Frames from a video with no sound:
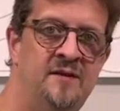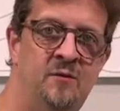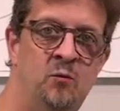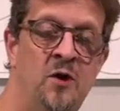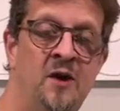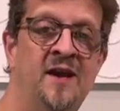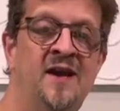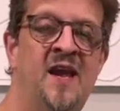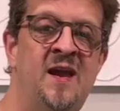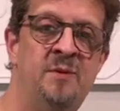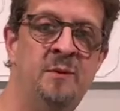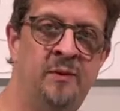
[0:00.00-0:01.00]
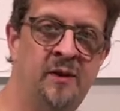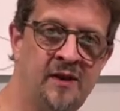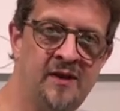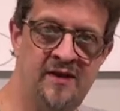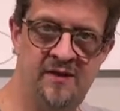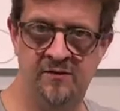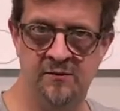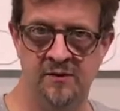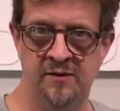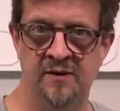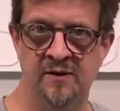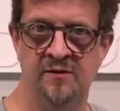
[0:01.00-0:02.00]
they want a capability
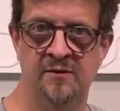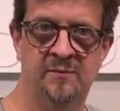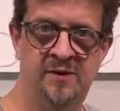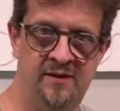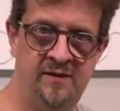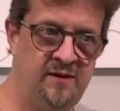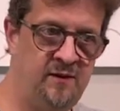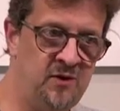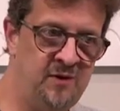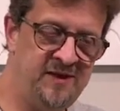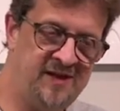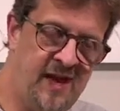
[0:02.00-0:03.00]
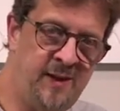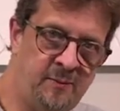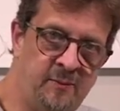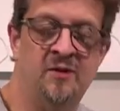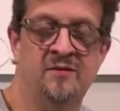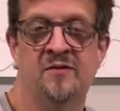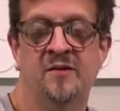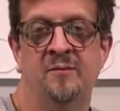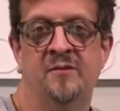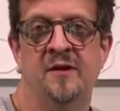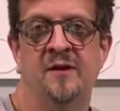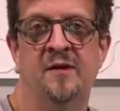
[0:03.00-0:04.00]
to either be they want to be capable of
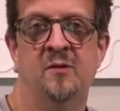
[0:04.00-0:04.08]
something.